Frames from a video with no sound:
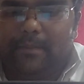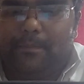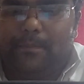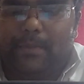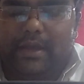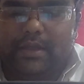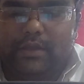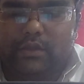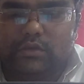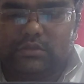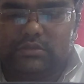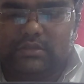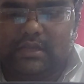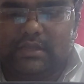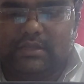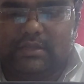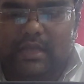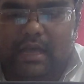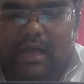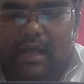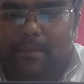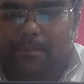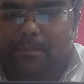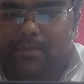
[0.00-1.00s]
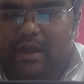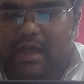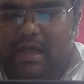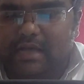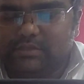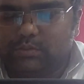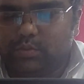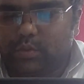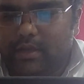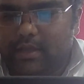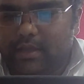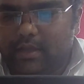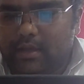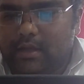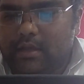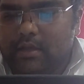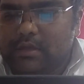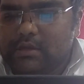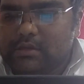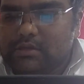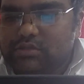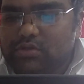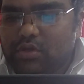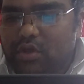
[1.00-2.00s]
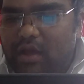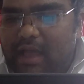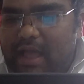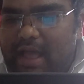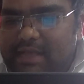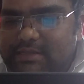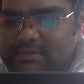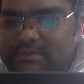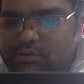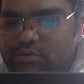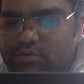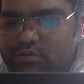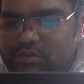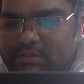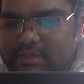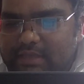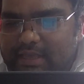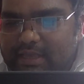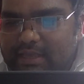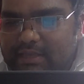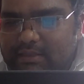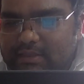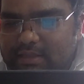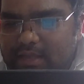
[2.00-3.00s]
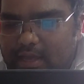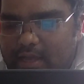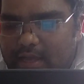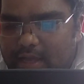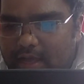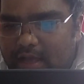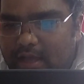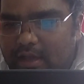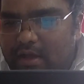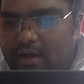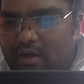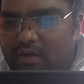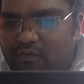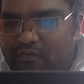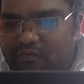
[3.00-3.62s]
by using the brass wire. So as you see in the